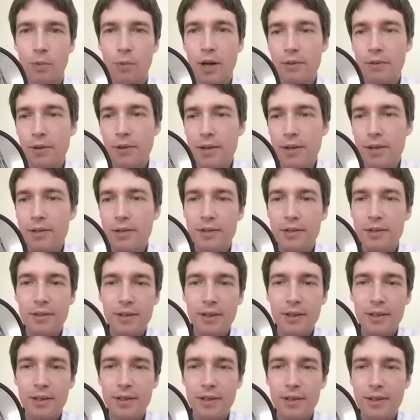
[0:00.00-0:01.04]
why Rust?
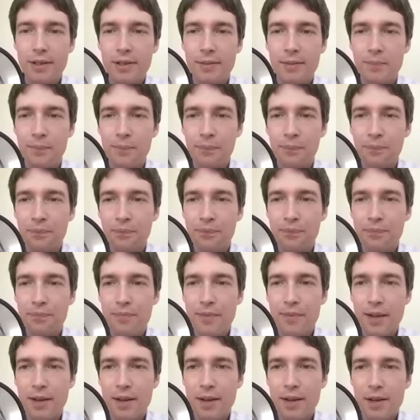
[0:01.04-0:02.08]
Uh,
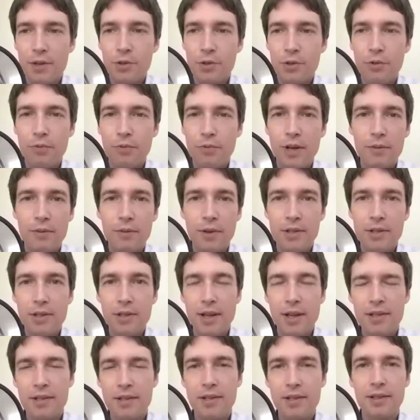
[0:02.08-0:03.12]
so Rust
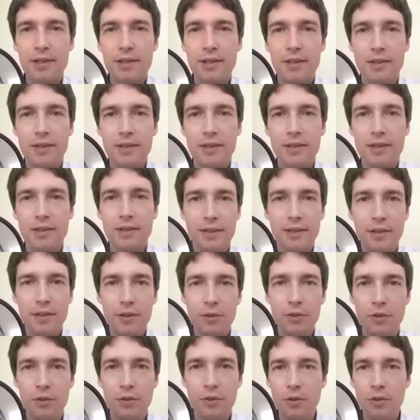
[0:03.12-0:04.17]
has a uh,
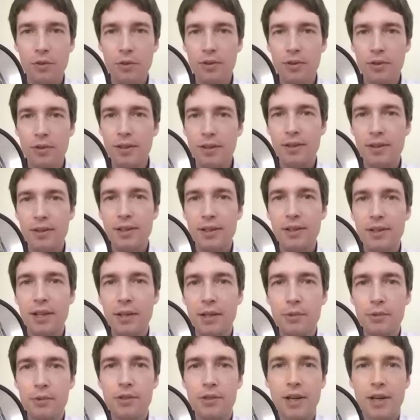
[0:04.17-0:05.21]
you, you, know any
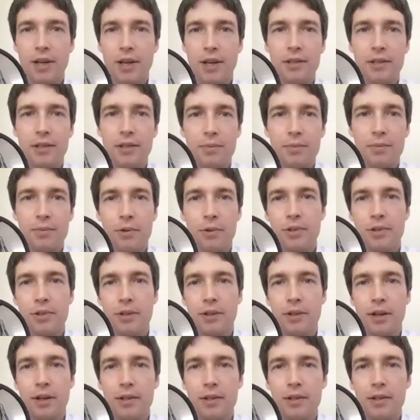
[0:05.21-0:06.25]
language has its pros
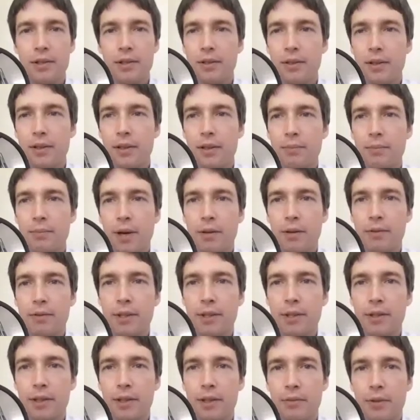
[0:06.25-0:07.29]
and cons. Um, I
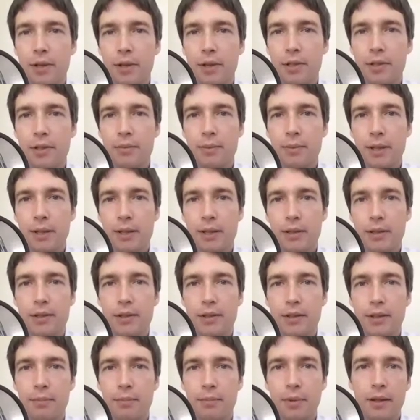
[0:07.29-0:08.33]
really like Rust because
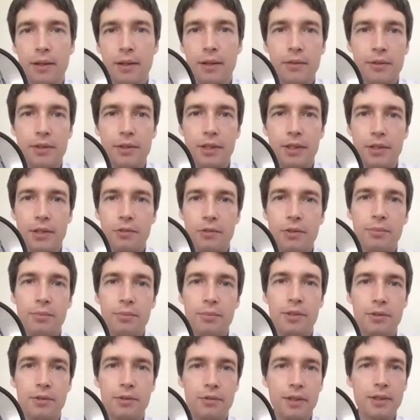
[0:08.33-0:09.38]
the compiler is
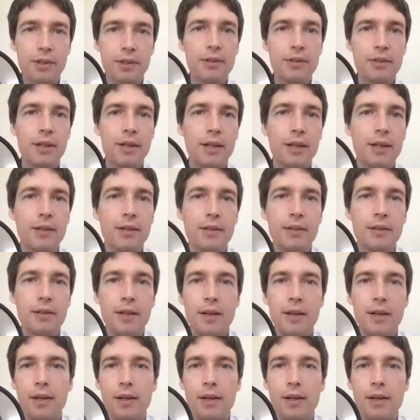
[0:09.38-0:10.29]
extremely strict and